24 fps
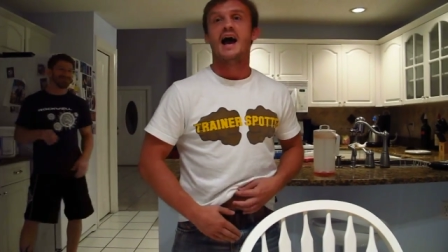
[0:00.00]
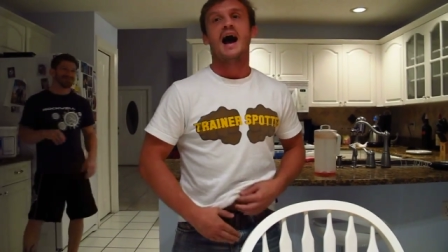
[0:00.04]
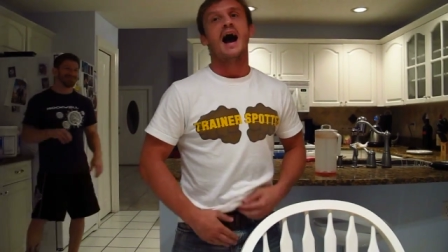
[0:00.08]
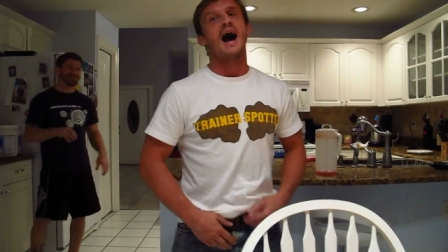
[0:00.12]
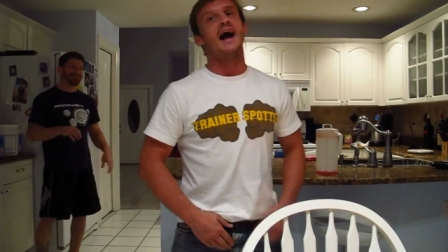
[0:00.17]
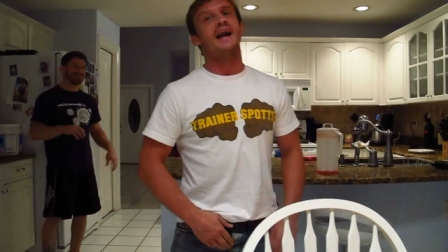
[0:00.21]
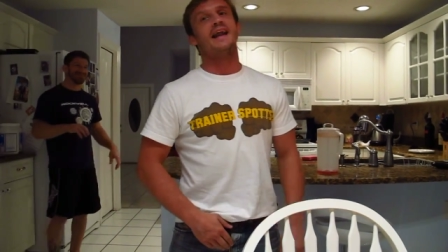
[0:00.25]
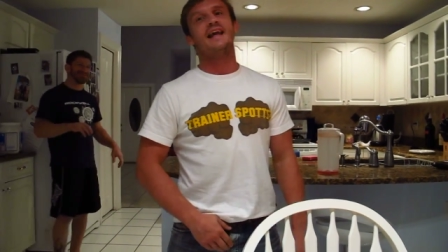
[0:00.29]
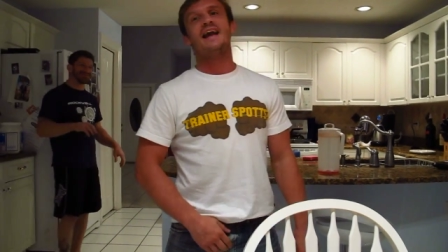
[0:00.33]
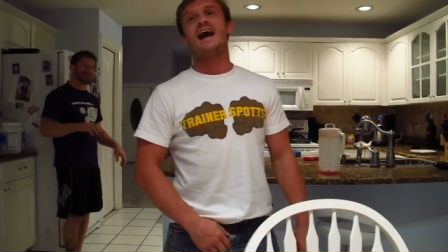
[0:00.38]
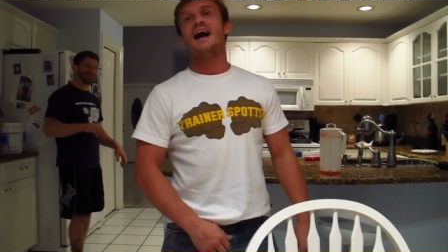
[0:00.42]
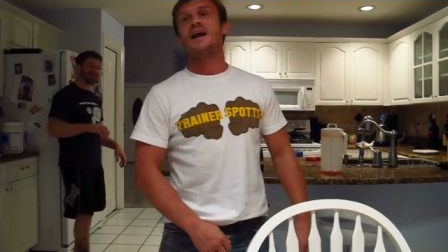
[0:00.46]
And
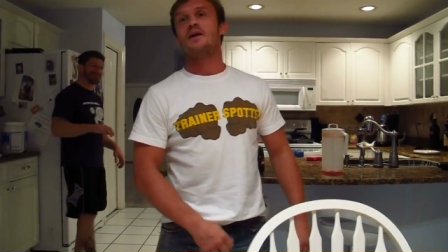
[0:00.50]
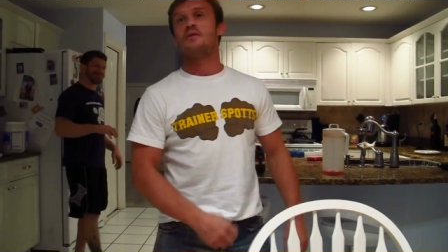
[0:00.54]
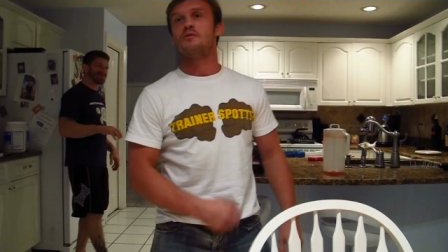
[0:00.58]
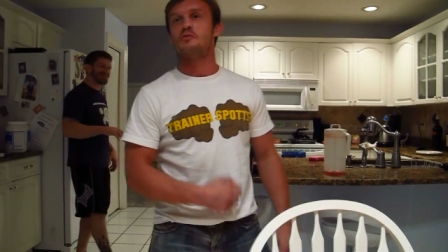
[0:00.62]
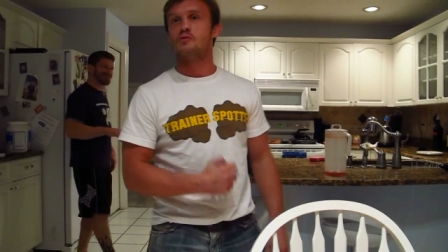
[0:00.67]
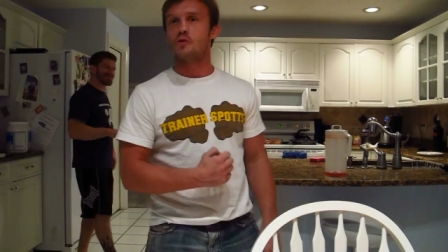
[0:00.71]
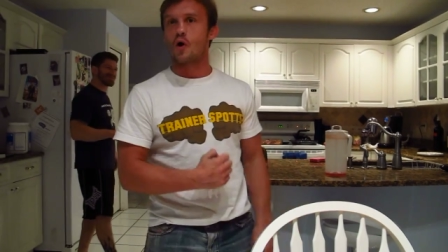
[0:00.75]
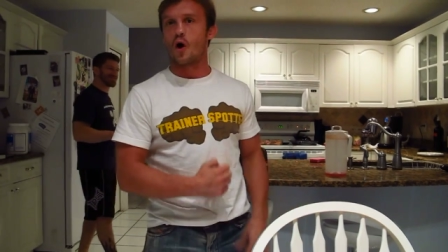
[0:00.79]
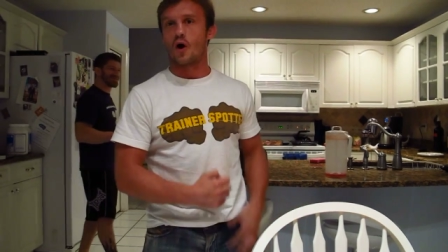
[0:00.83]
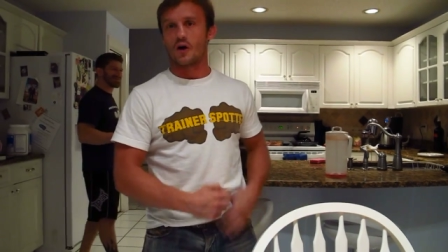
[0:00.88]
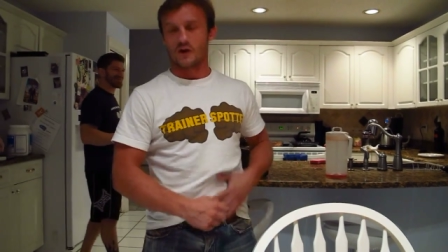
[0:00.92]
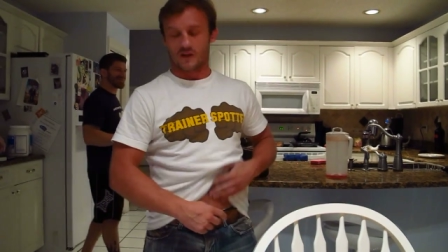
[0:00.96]
he had a
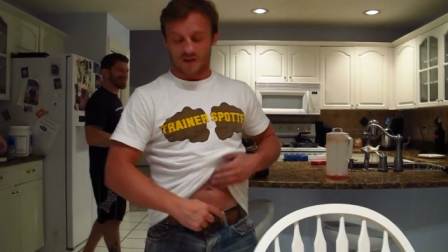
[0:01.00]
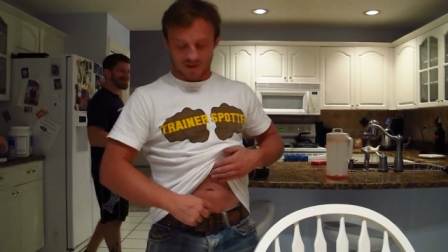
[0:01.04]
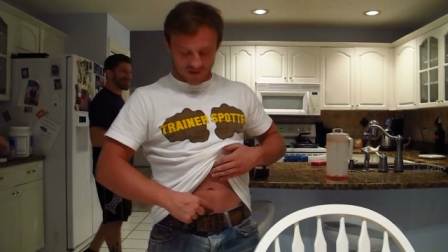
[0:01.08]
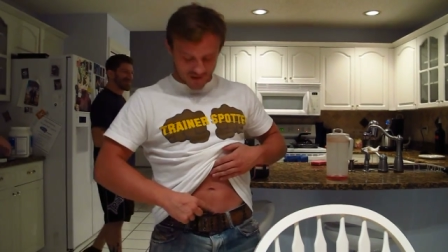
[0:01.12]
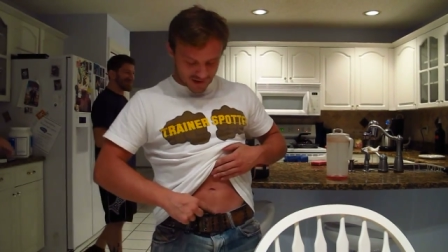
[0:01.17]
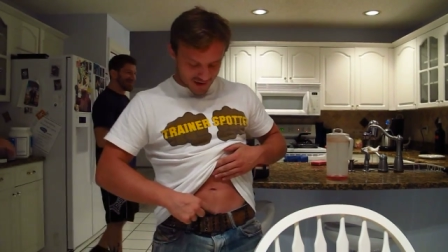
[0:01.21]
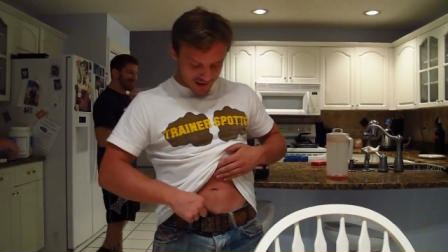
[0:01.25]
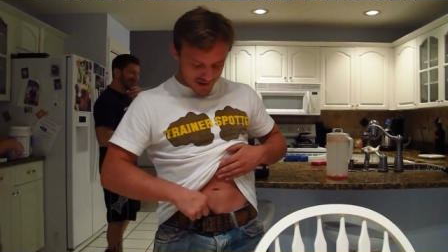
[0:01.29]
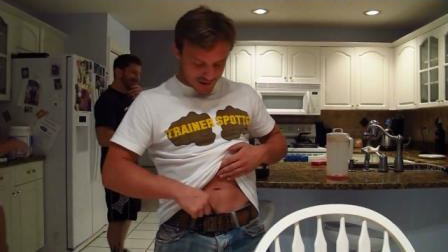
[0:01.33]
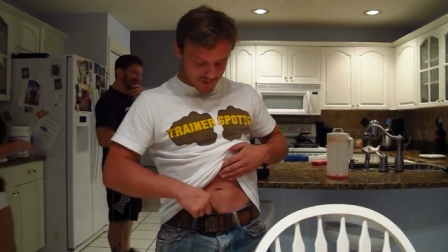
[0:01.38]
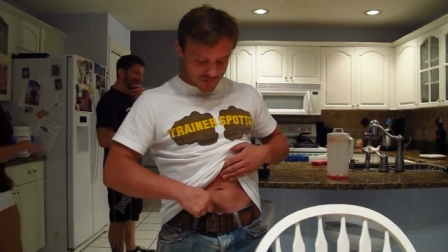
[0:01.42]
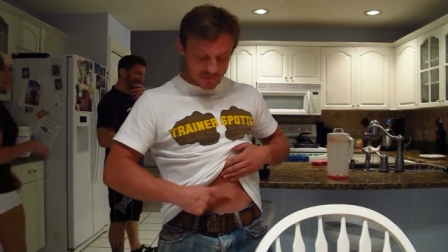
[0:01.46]
rod.
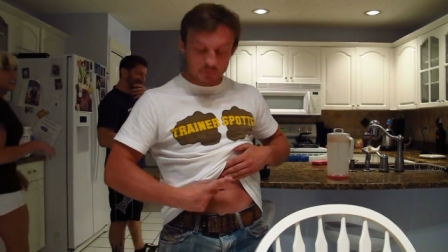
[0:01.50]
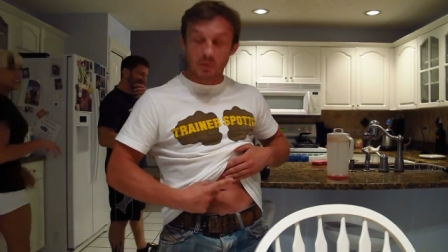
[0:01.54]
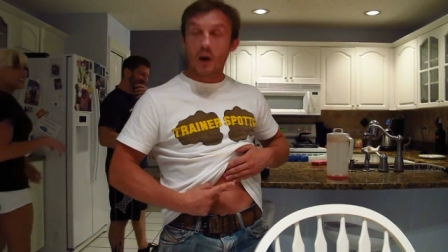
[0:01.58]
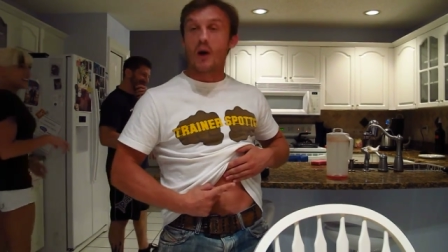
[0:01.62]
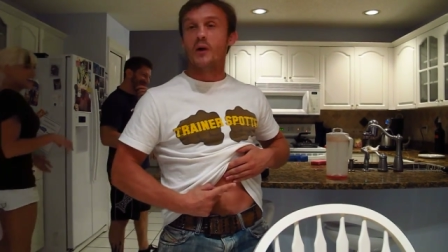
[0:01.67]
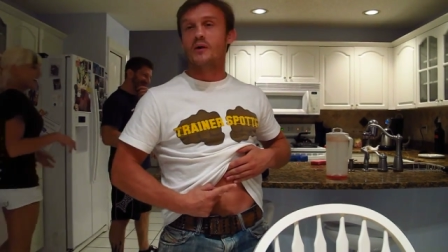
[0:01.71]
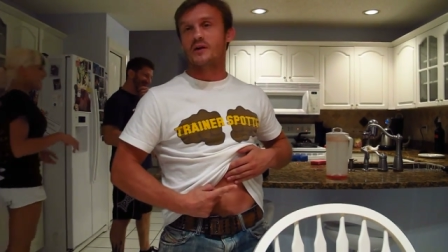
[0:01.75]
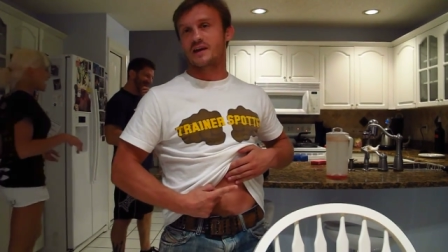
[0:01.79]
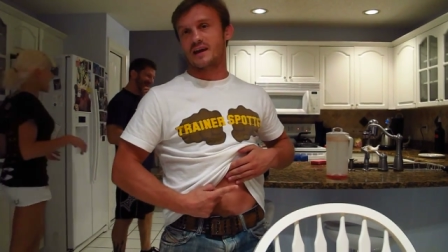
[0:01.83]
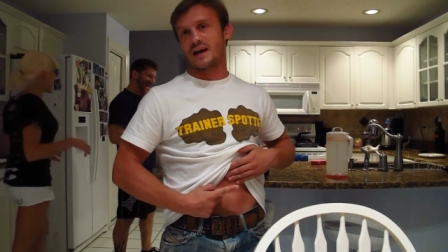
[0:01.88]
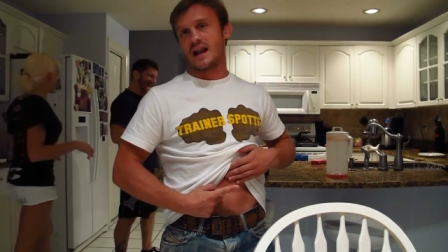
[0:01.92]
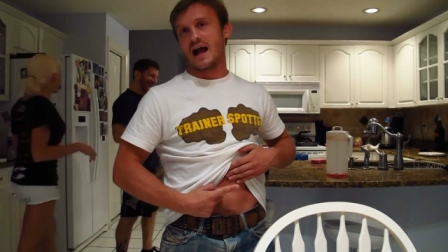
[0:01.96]
He was
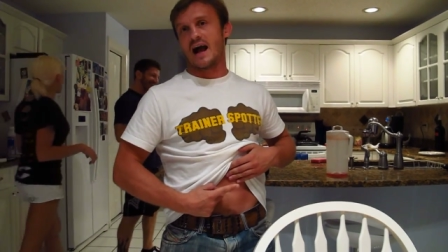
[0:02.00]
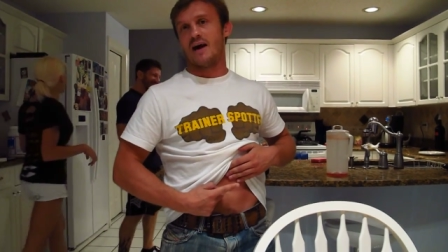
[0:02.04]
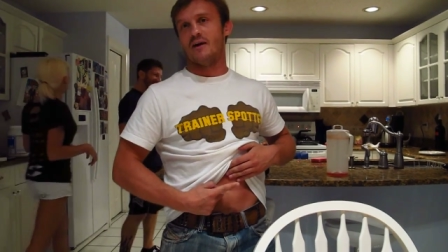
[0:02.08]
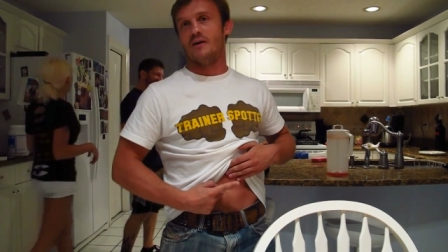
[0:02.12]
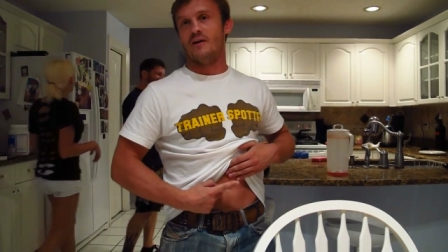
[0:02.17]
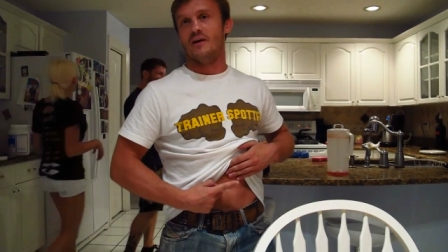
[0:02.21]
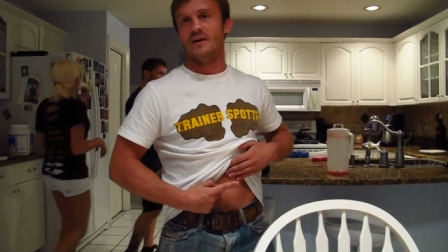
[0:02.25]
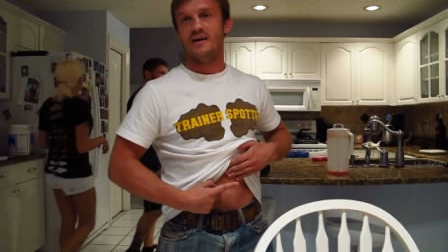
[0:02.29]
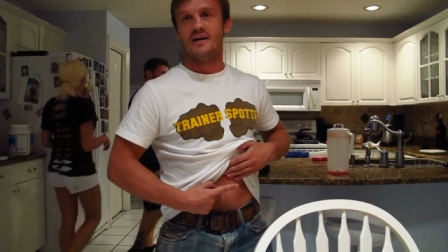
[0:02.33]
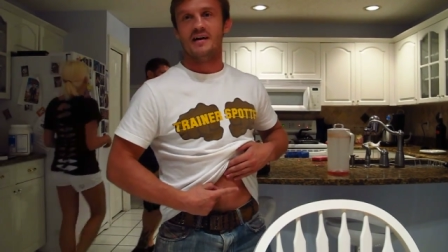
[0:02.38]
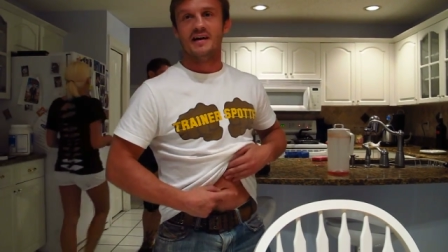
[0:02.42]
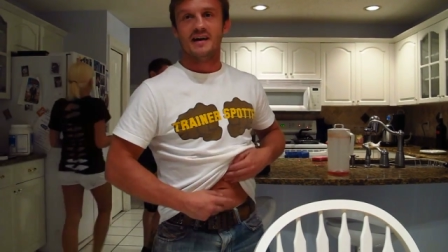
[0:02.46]
poking
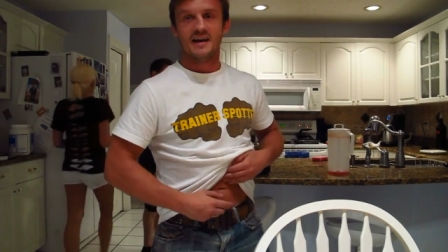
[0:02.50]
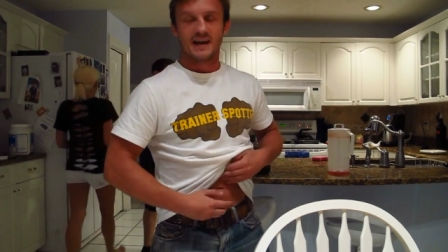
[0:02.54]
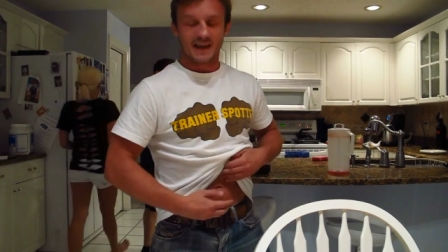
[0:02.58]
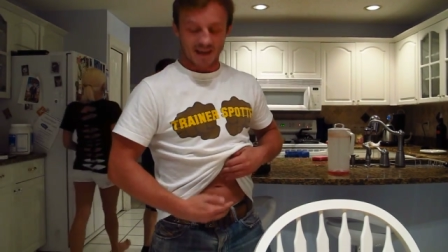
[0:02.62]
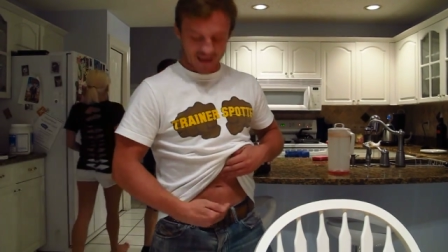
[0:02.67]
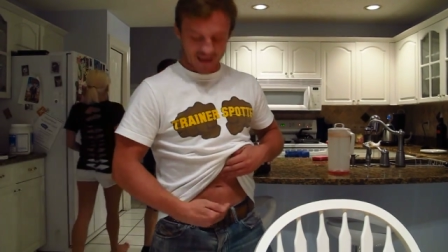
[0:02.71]
out.